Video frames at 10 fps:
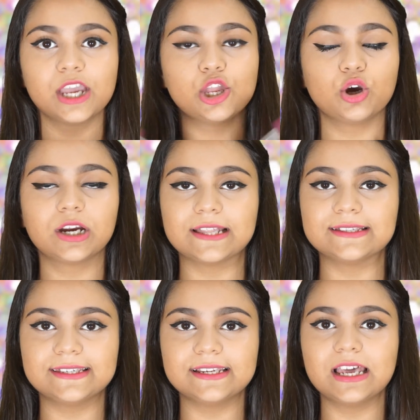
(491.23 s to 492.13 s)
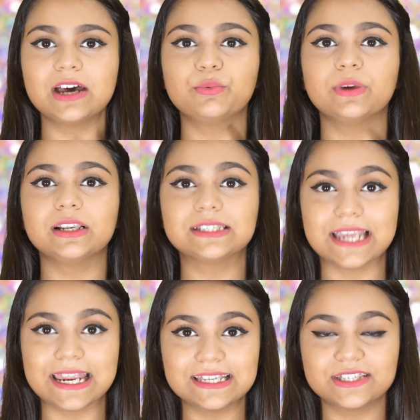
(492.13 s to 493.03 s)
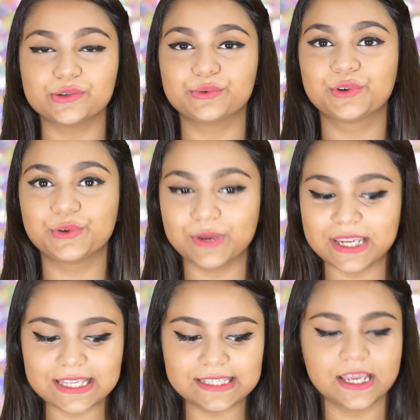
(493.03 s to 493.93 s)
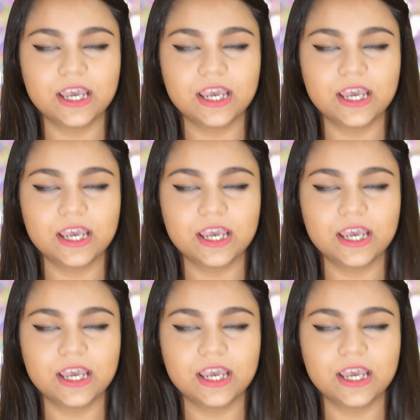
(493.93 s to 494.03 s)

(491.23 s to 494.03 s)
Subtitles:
your concealer will tend to crease.